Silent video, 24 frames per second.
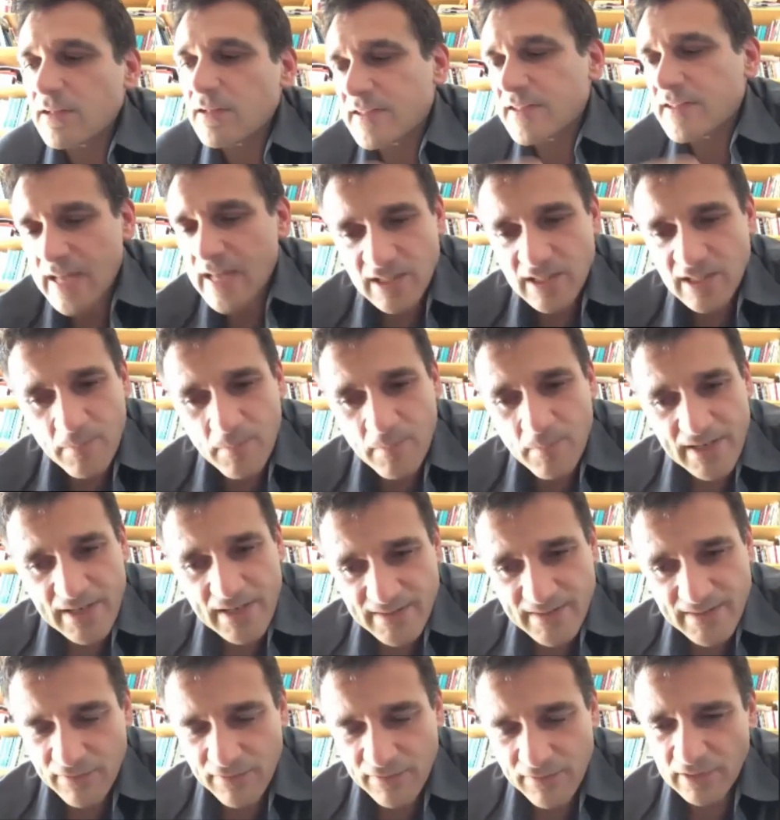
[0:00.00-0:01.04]
said
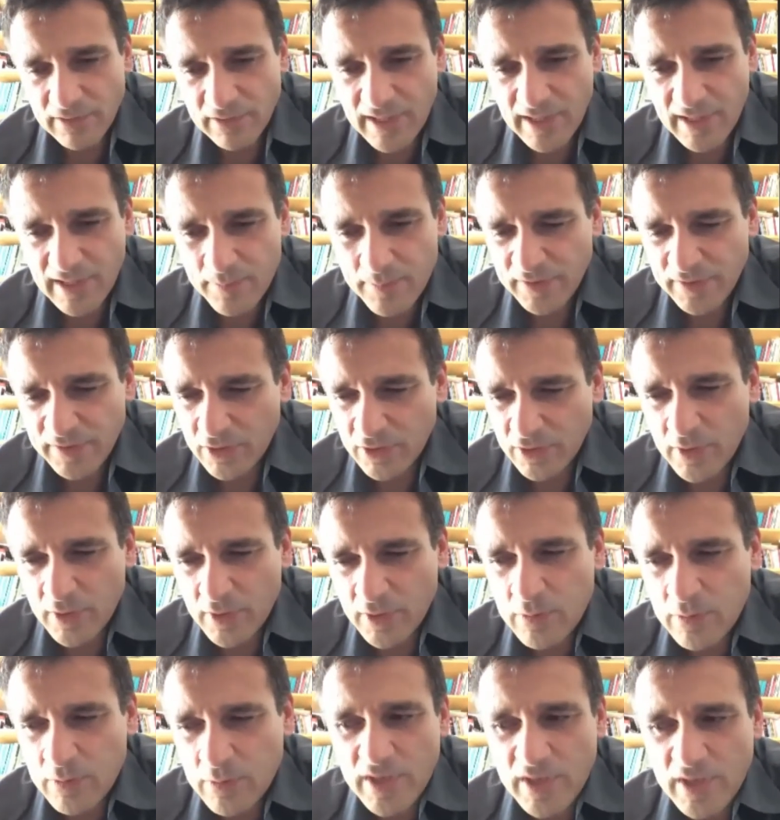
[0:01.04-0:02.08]
mass several times, but
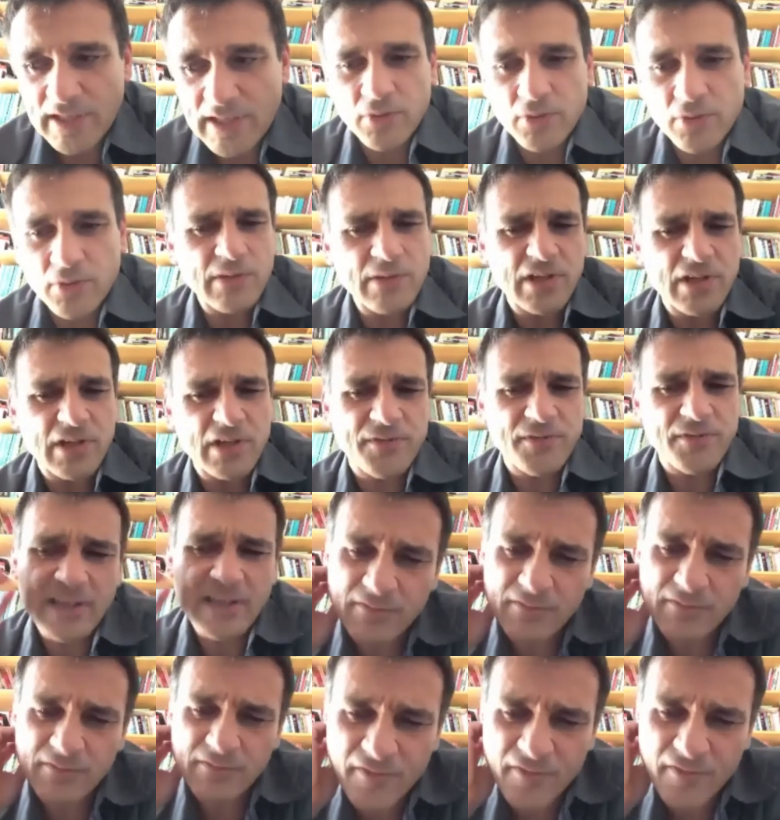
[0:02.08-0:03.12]
actually was
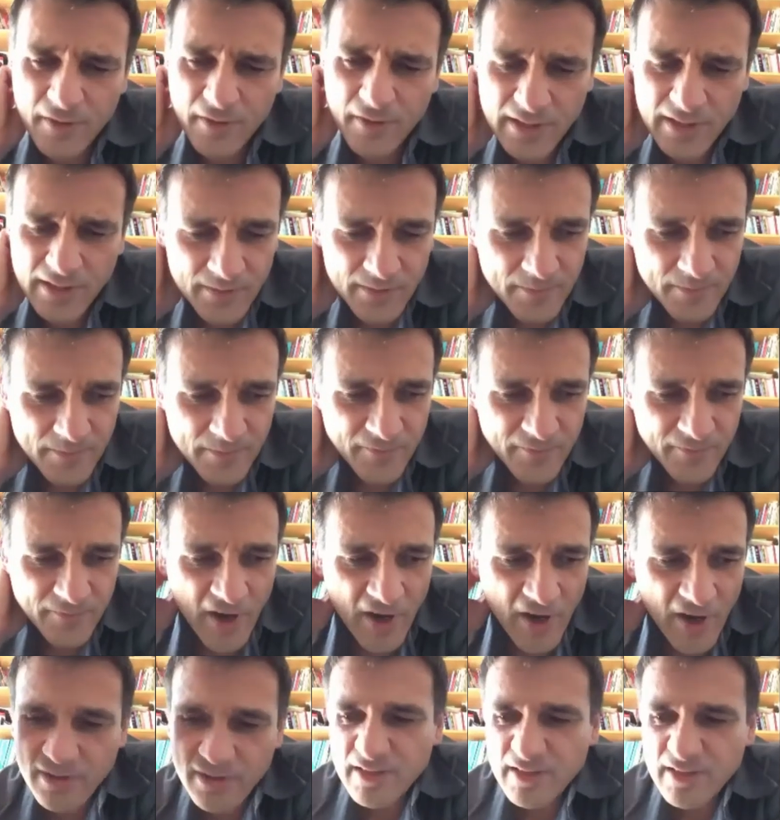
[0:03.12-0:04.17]
feeling very,
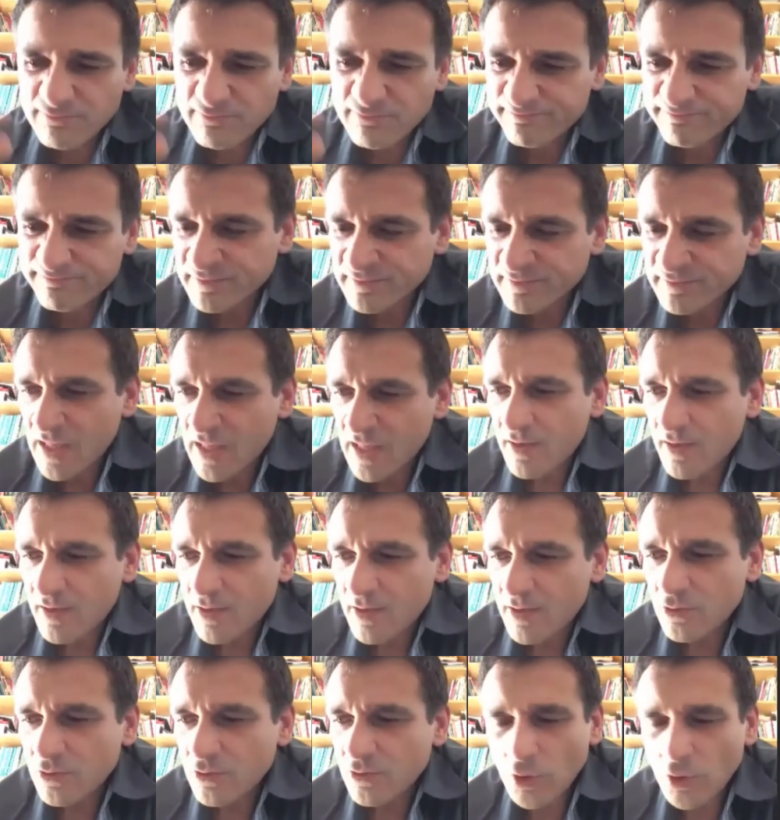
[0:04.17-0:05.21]
very
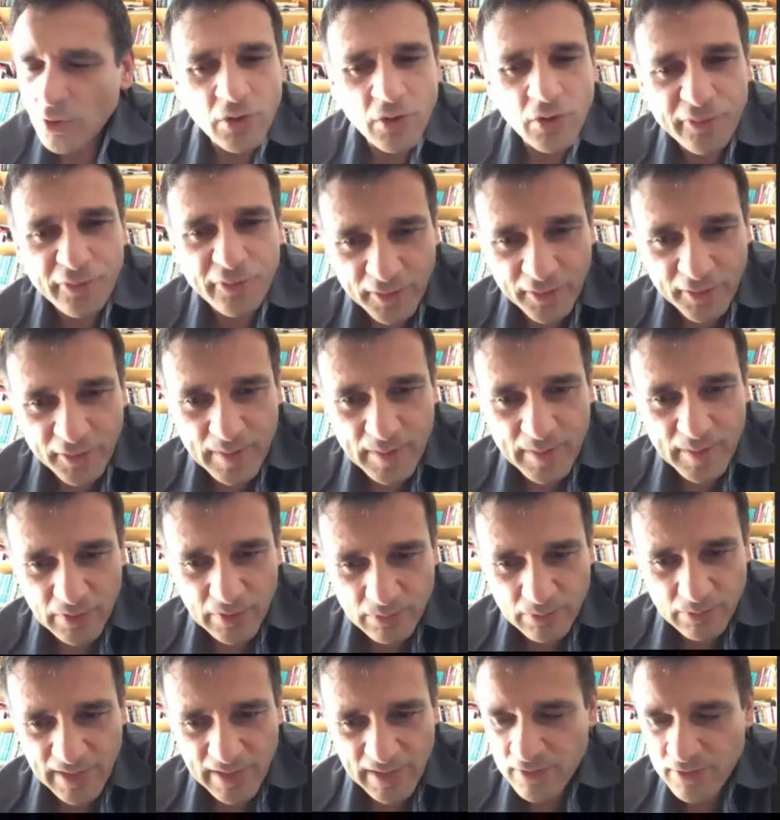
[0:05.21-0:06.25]
not comfortable
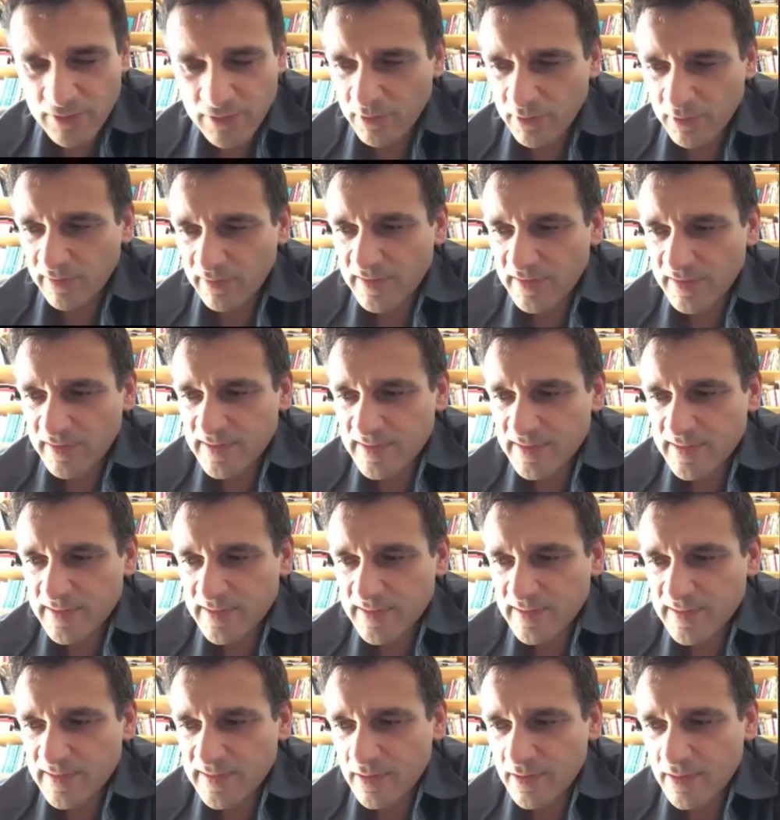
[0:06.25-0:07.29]
when doing
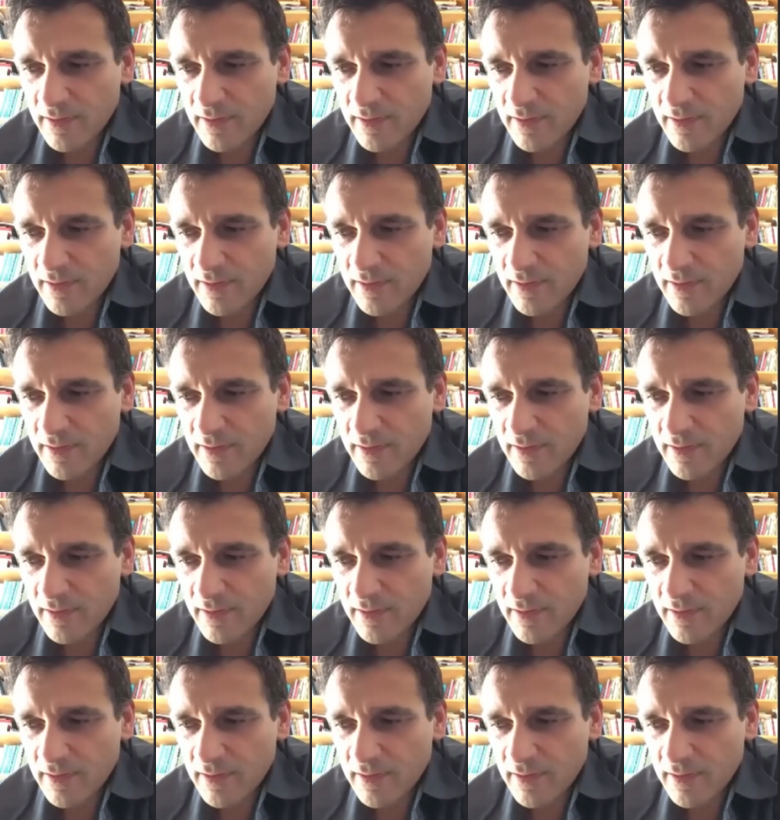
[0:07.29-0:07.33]
this